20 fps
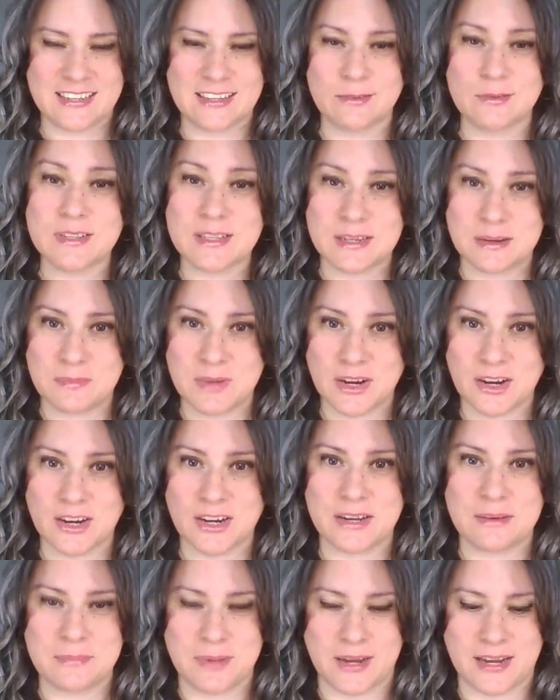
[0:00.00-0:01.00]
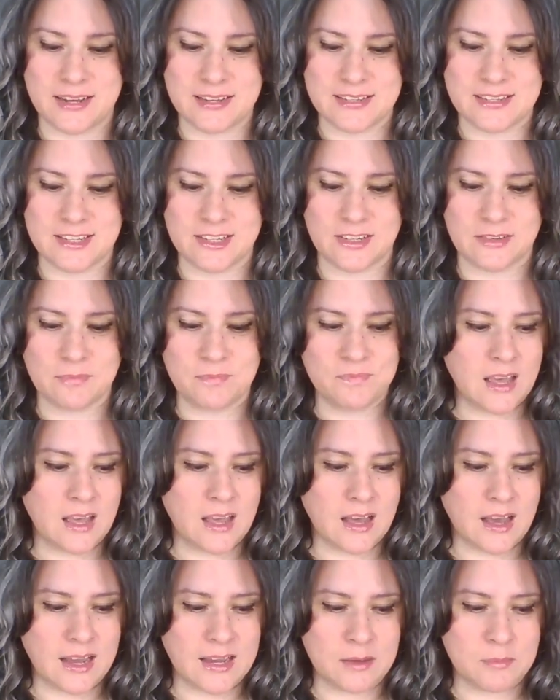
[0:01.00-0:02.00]
It was an American pastor.
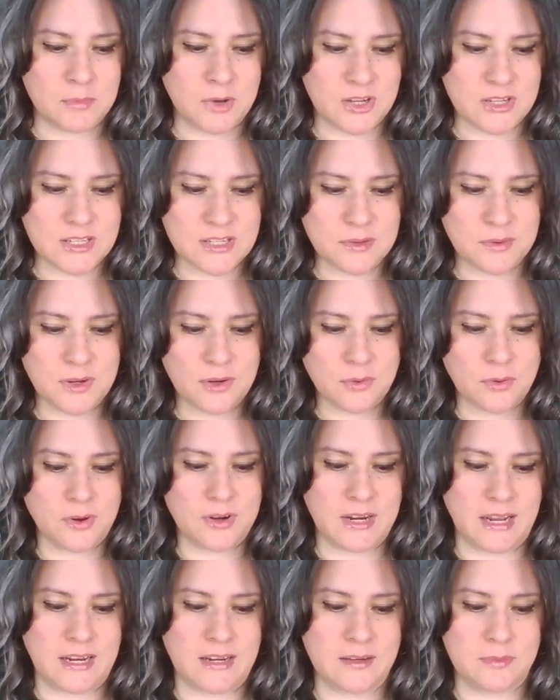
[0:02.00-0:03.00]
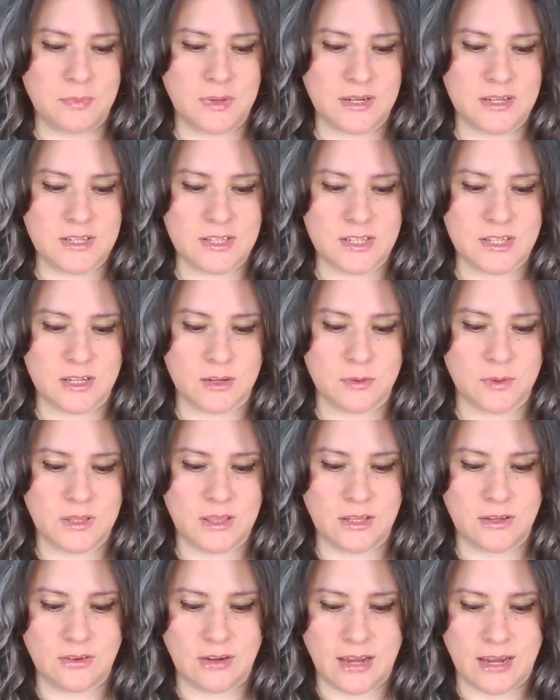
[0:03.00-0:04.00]
I am also an ordained minister
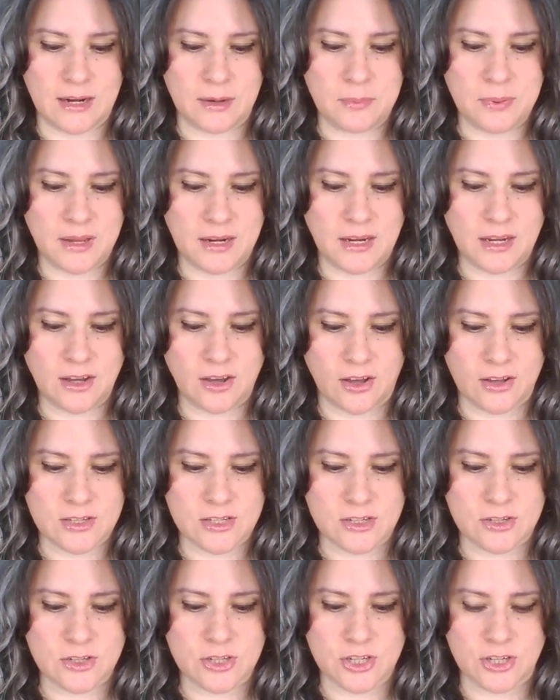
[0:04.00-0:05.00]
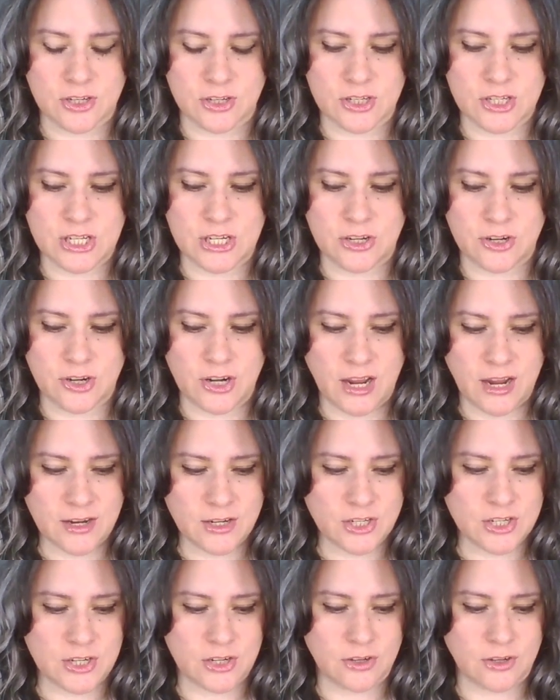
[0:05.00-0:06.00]
with United Pentecostal Church
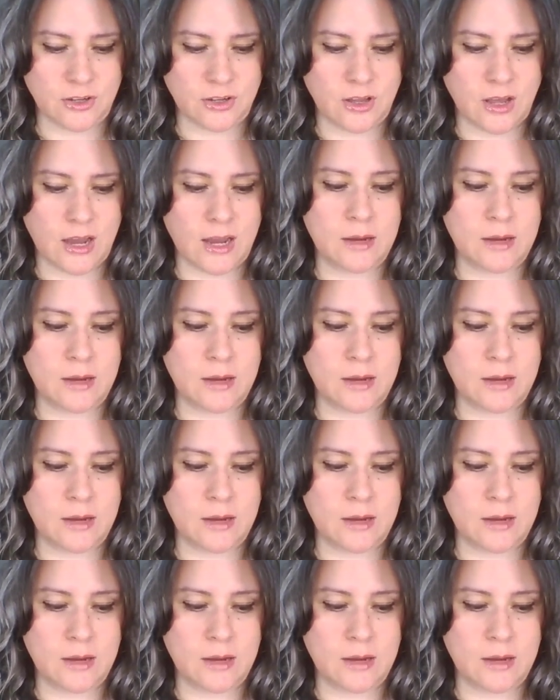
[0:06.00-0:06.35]
International.